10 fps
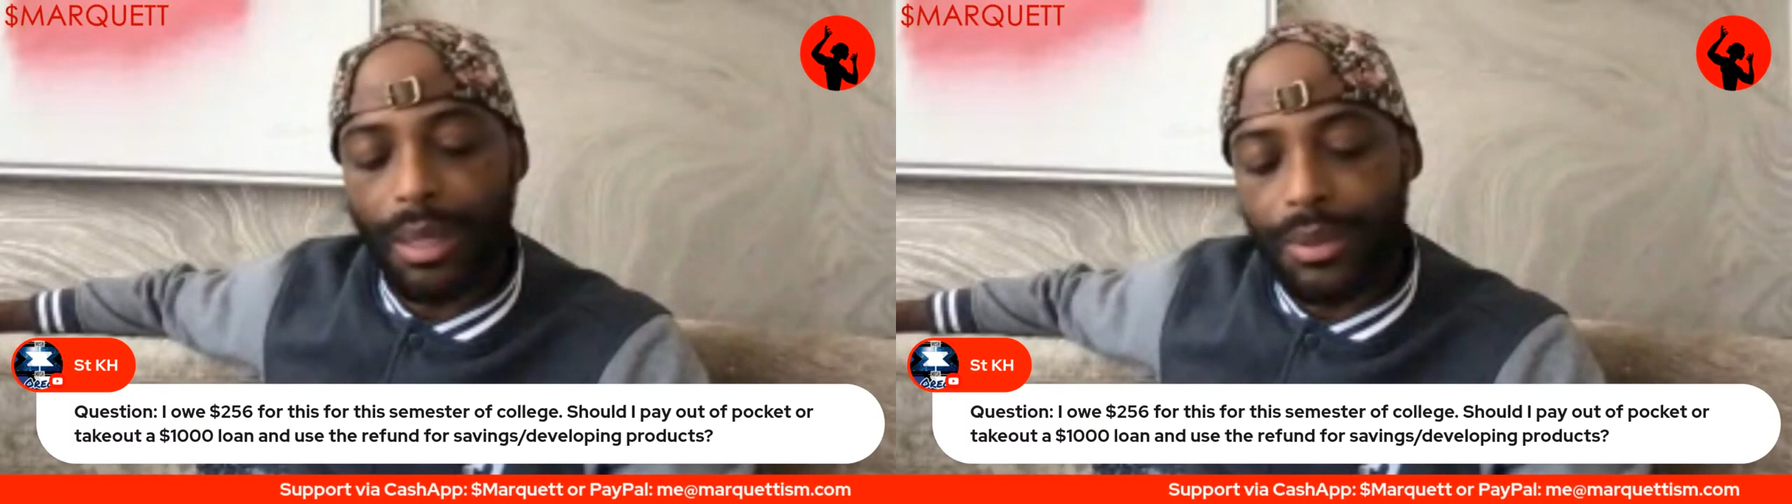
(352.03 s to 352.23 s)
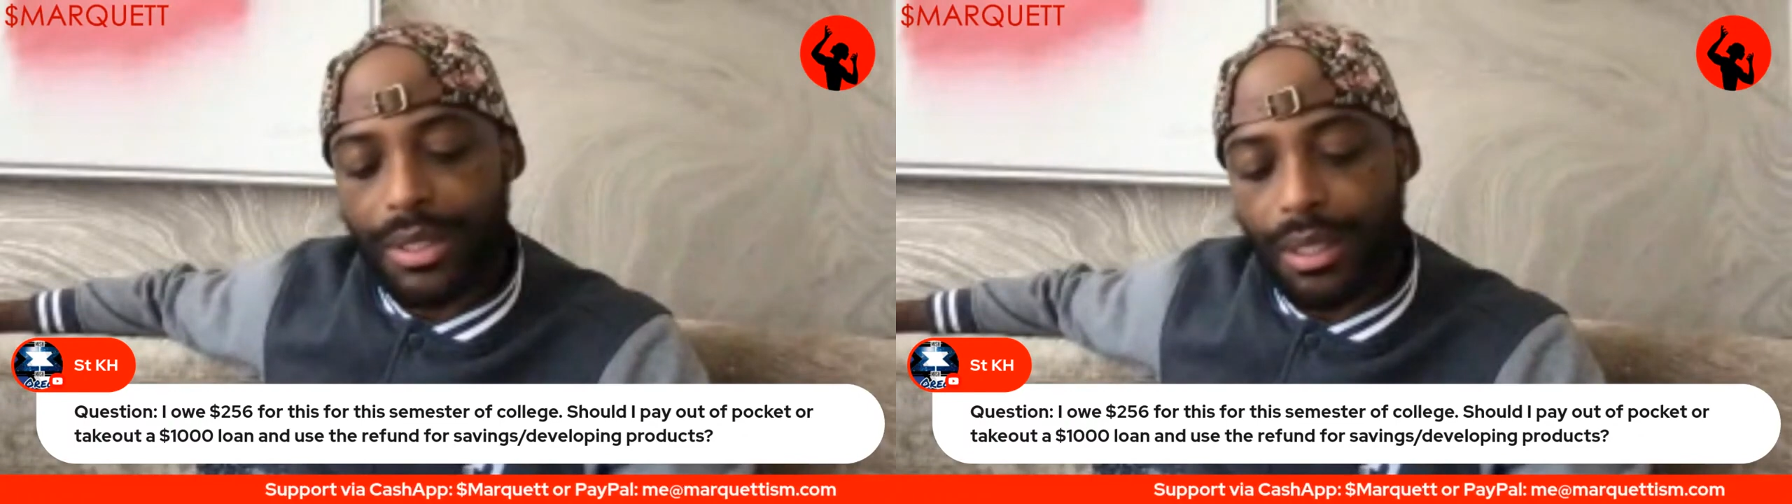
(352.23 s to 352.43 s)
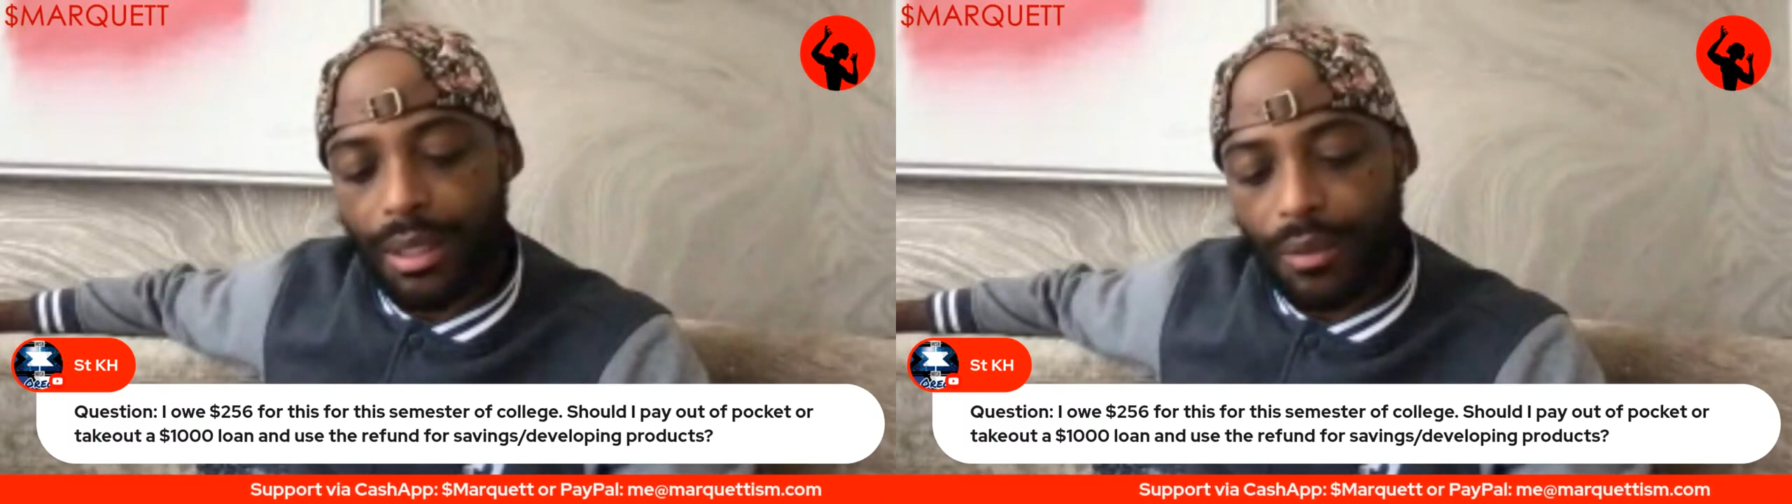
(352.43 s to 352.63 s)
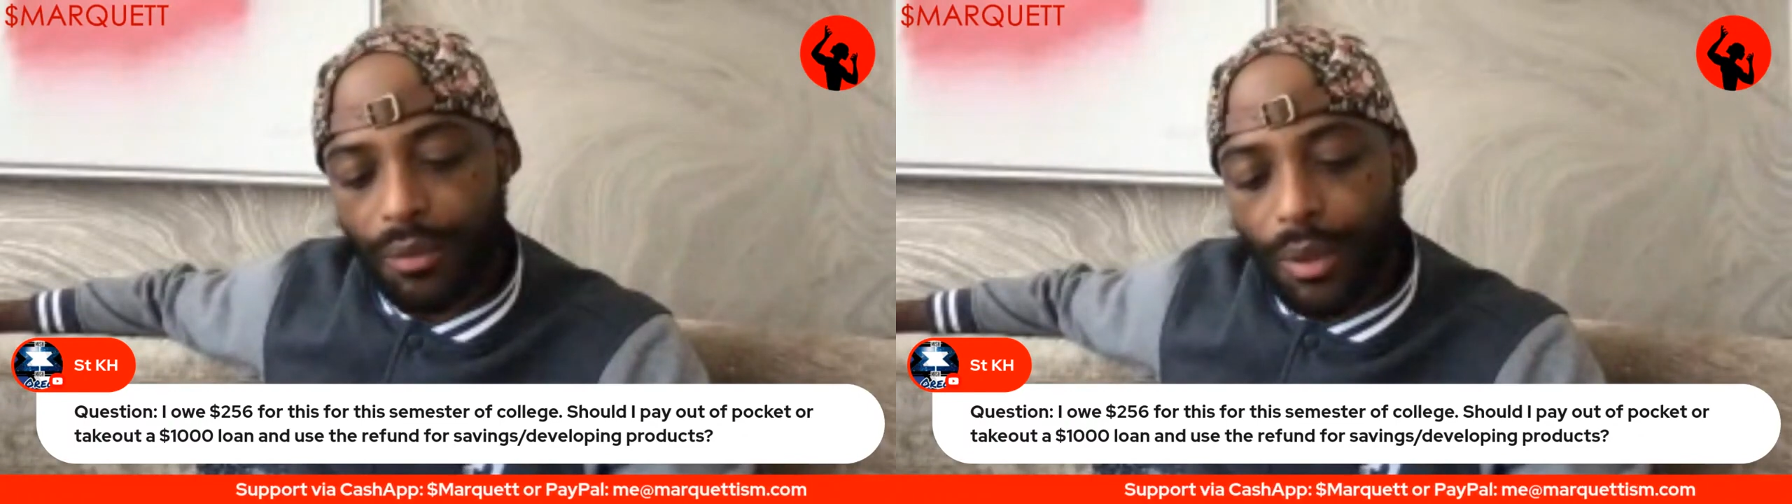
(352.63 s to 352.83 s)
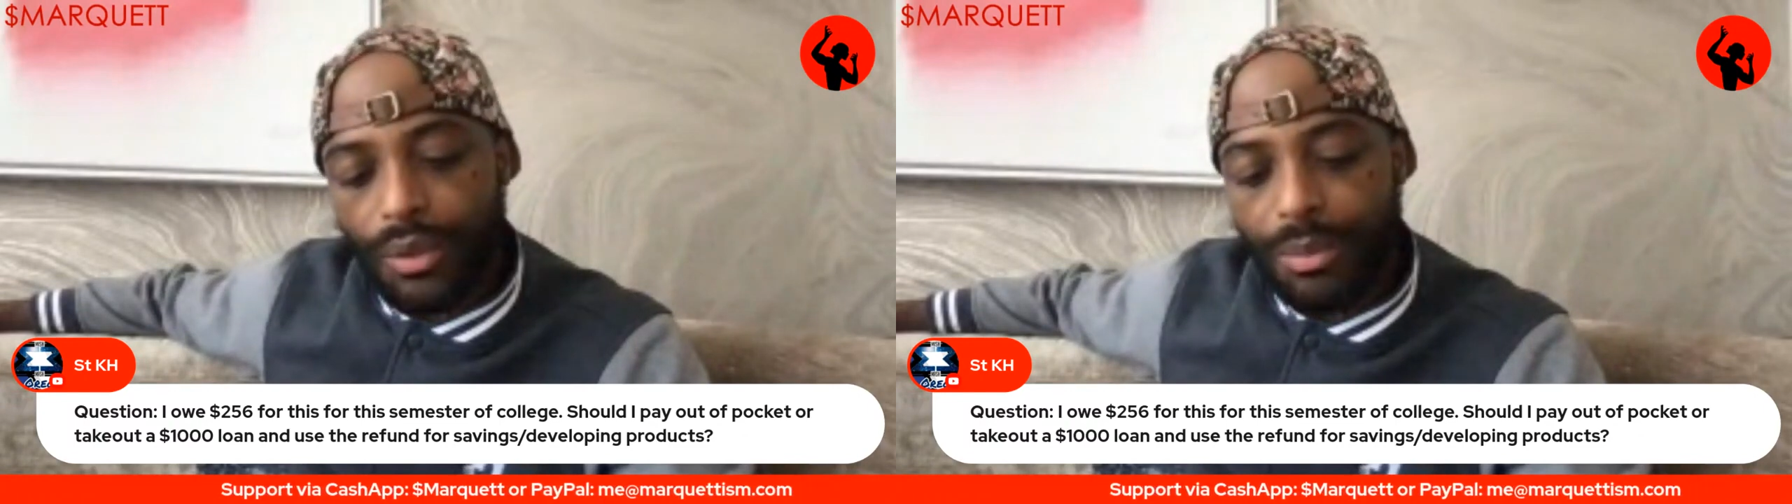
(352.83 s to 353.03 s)
That was the
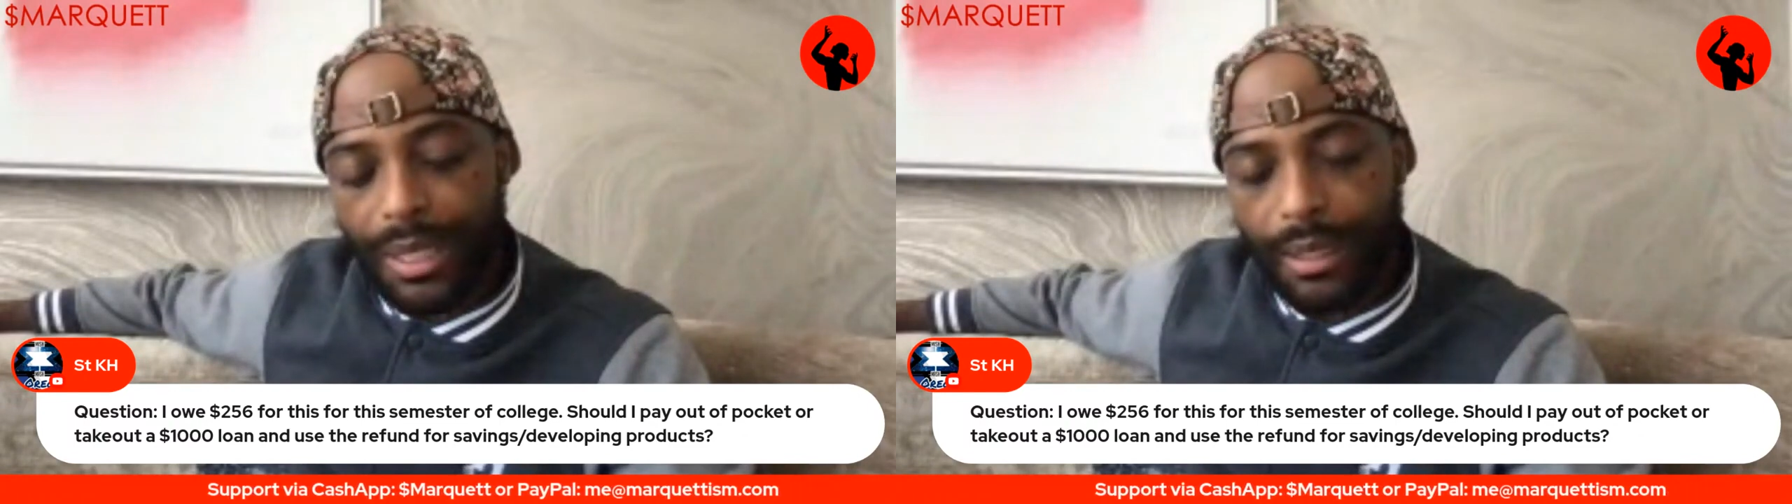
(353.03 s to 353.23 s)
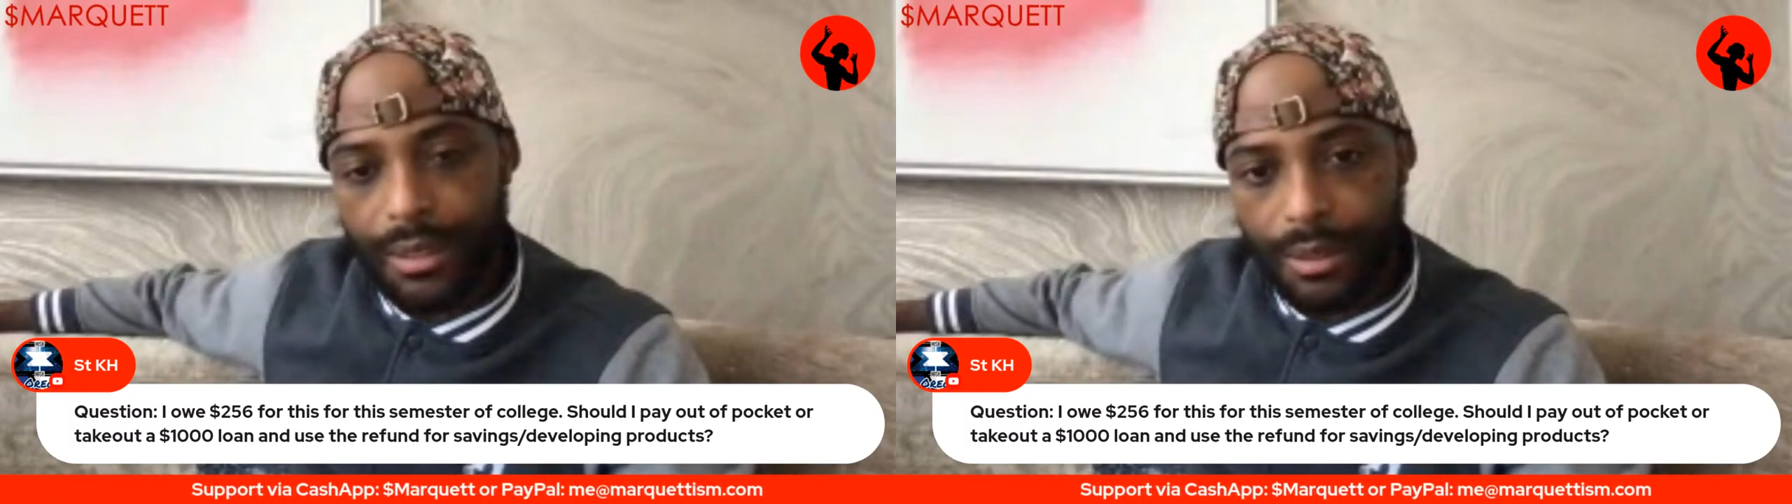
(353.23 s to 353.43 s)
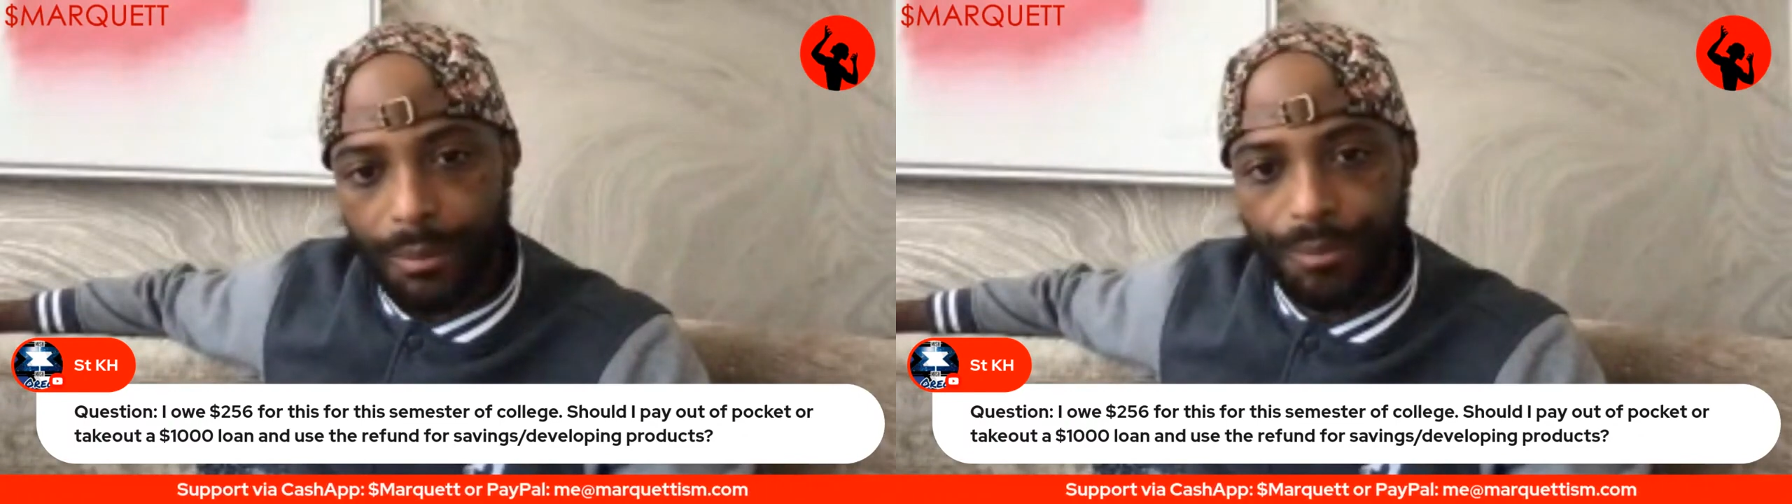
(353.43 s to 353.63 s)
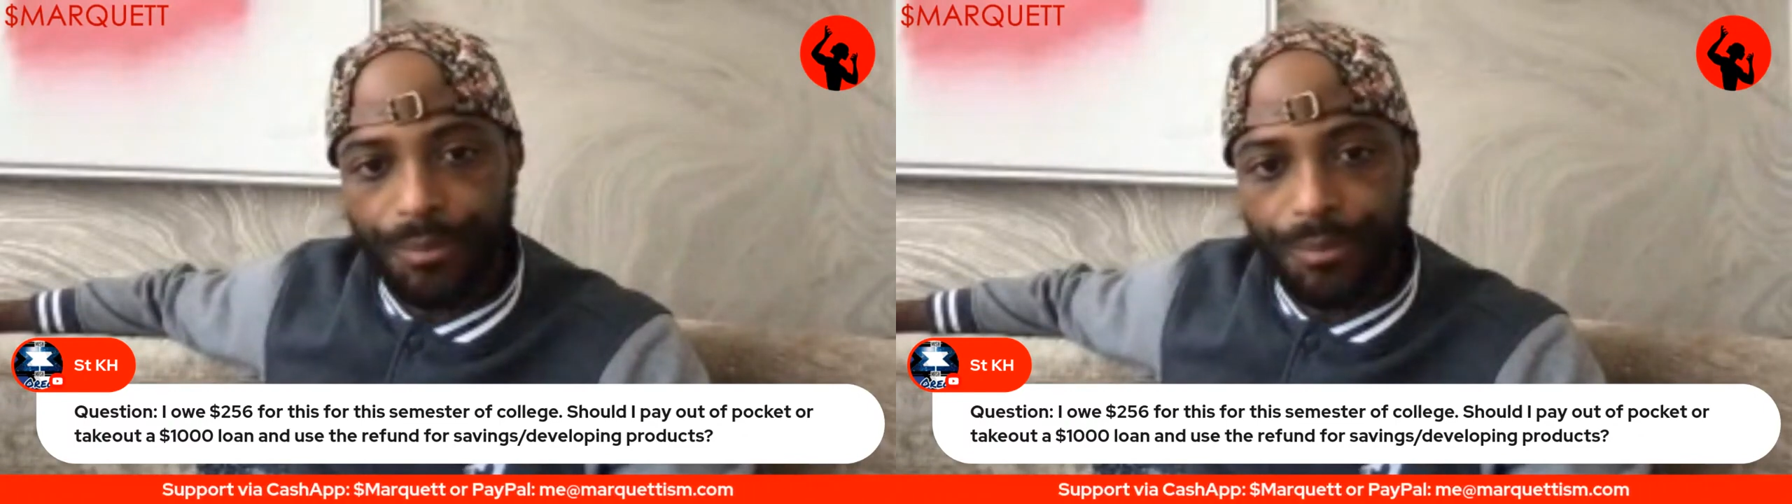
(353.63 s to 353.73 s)
first piece.